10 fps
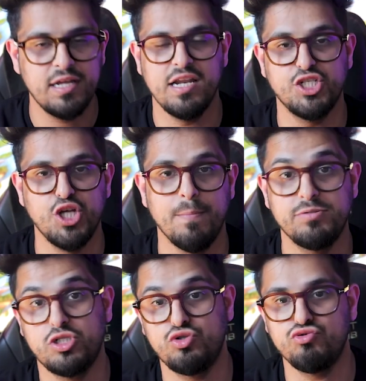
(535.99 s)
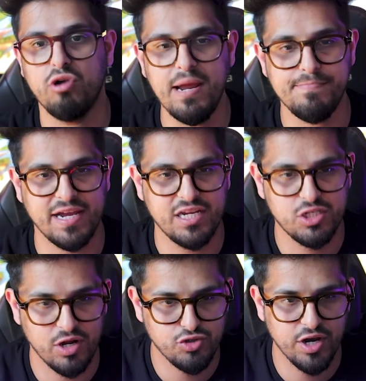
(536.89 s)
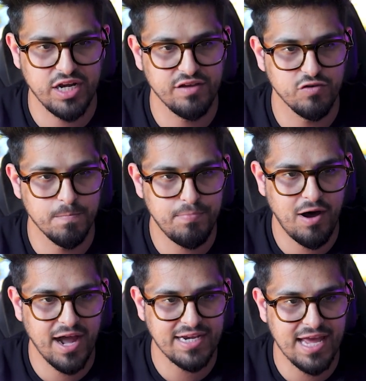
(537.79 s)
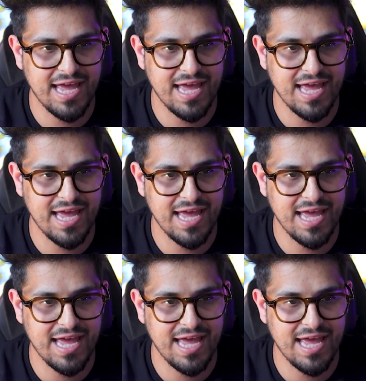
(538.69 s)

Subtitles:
Let's jump straight back into our TradingView Pine